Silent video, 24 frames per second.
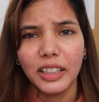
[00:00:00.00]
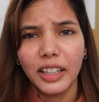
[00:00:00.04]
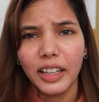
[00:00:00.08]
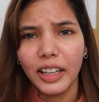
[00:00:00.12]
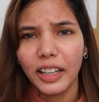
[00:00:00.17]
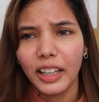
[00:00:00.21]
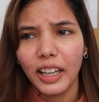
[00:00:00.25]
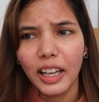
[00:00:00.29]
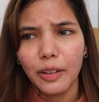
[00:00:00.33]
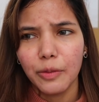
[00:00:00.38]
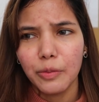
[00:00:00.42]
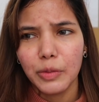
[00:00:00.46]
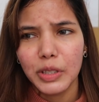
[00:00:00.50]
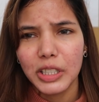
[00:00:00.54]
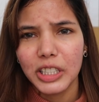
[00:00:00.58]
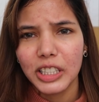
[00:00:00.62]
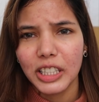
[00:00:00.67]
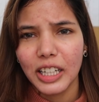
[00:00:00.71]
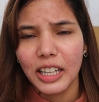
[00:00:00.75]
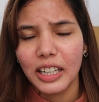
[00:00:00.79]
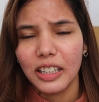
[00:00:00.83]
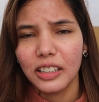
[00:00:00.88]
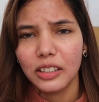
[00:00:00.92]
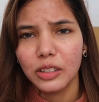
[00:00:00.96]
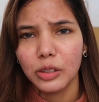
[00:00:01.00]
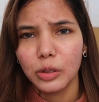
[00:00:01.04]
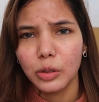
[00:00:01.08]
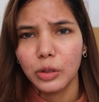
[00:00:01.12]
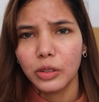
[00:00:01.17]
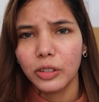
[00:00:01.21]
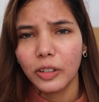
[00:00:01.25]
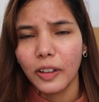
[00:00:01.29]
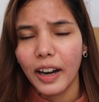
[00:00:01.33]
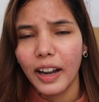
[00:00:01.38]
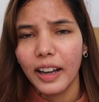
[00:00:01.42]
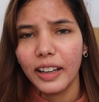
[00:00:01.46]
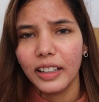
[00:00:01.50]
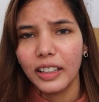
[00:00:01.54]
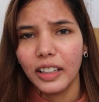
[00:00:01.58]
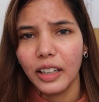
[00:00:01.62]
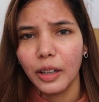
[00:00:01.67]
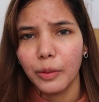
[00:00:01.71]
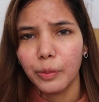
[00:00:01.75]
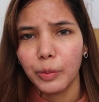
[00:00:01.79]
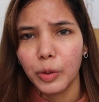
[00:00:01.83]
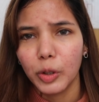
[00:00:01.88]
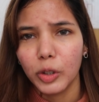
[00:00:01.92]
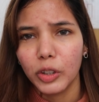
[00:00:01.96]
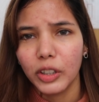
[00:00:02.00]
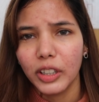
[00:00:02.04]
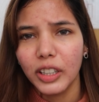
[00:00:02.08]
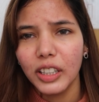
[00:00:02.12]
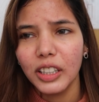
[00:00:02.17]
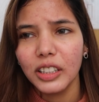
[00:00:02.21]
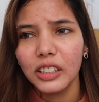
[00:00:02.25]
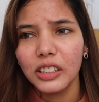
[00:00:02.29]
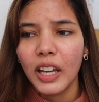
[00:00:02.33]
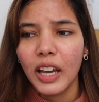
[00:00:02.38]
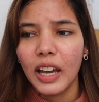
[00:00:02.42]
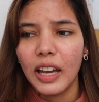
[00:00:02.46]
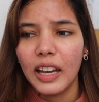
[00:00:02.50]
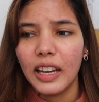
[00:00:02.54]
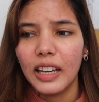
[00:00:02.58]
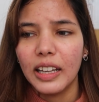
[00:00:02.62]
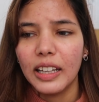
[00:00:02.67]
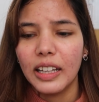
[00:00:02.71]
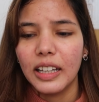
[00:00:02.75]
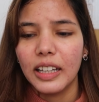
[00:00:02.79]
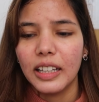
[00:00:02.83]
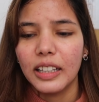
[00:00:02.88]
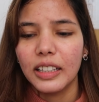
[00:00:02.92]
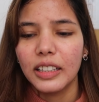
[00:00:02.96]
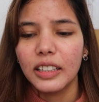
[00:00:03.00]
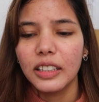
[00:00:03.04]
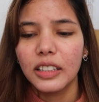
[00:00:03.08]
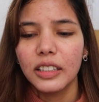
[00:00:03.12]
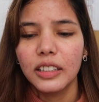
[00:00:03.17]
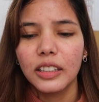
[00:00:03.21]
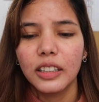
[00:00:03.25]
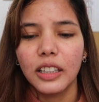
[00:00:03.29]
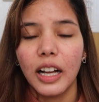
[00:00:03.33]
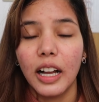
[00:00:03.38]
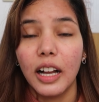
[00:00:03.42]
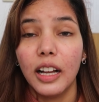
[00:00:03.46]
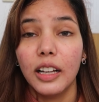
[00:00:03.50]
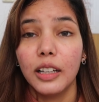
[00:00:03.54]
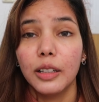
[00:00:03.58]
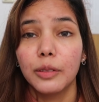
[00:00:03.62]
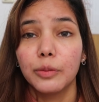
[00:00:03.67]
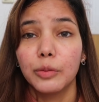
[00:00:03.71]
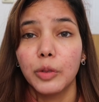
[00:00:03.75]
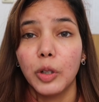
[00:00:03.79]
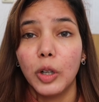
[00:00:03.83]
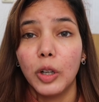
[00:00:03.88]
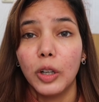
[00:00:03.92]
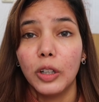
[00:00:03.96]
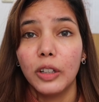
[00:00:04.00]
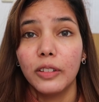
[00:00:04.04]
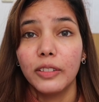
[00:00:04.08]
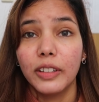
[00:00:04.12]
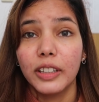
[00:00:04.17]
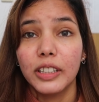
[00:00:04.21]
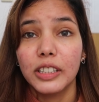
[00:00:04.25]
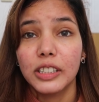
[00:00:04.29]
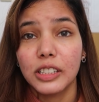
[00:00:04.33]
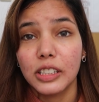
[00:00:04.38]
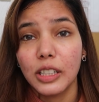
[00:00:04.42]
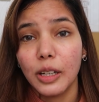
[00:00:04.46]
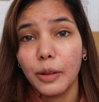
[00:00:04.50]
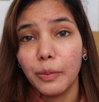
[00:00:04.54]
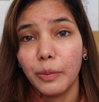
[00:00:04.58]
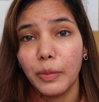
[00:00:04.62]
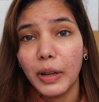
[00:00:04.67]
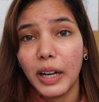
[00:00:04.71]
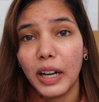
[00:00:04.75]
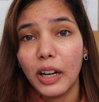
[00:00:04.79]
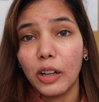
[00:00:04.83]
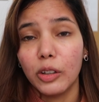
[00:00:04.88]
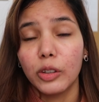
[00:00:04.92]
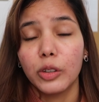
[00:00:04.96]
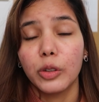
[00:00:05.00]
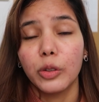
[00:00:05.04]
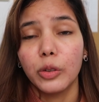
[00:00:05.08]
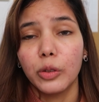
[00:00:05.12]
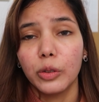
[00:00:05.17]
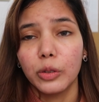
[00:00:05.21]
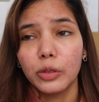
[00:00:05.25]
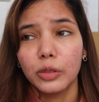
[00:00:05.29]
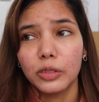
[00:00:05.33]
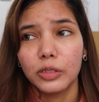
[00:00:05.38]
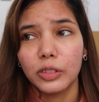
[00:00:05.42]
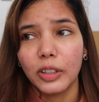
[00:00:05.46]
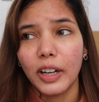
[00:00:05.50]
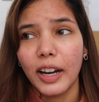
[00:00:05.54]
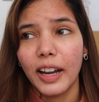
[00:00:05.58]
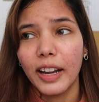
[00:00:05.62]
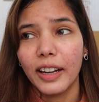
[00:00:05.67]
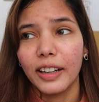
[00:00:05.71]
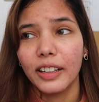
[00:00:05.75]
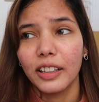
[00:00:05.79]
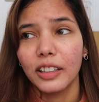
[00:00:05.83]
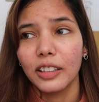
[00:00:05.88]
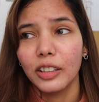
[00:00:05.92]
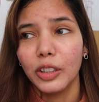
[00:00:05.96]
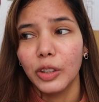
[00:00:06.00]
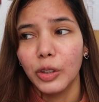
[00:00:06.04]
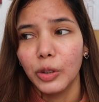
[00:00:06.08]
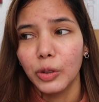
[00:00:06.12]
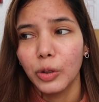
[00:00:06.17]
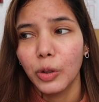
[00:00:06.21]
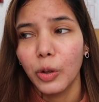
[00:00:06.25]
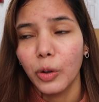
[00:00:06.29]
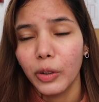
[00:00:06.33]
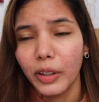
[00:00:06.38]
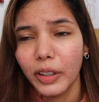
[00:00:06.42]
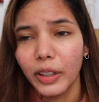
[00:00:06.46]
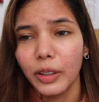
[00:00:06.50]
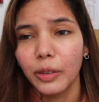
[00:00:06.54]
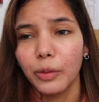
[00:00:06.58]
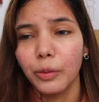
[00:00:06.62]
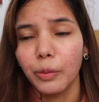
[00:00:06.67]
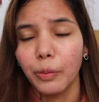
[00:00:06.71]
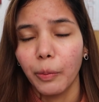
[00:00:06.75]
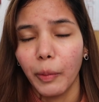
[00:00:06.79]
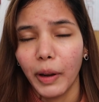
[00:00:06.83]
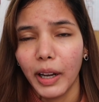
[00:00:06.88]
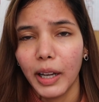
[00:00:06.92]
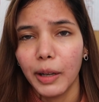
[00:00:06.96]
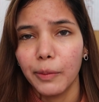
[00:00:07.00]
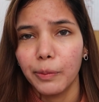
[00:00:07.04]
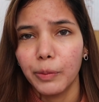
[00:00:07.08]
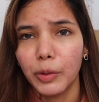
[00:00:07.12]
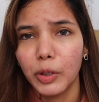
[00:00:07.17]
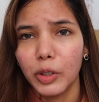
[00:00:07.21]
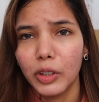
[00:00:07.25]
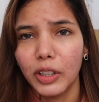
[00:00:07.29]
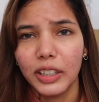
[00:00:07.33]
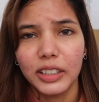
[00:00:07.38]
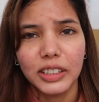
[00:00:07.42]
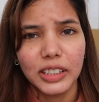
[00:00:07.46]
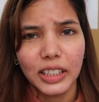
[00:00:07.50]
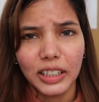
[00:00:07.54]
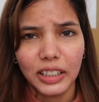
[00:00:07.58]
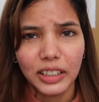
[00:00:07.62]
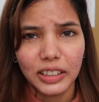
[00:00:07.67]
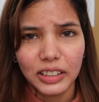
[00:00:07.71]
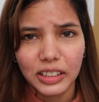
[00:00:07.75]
they gave me chance to try their products. And I am always about trying new Korean makeup products and